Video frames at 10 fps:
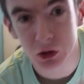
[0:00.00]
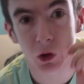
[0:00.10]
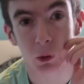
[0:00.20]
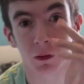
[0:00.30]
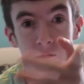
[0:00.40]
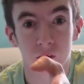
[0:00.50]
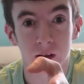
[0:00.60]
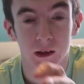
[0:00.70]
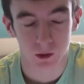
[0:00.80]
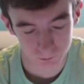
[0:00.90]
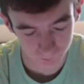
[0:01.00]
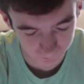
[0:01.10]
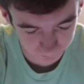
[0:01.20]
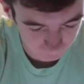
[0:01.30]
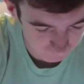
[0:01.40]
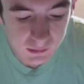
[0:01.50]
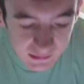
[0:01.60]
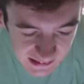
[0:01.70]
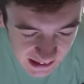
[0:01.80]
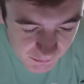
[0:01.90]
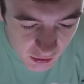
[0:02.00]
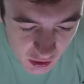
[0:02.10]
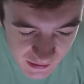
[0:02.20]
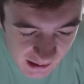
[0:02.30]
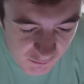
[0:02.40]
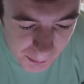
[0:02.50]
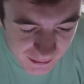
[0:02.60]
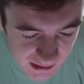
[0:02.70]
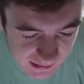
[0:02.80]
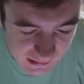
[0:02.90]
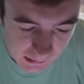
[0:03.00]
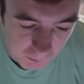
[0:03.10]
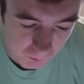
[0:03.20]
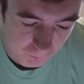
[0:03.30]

You are one funny cunt. Steven doesn't have a penis.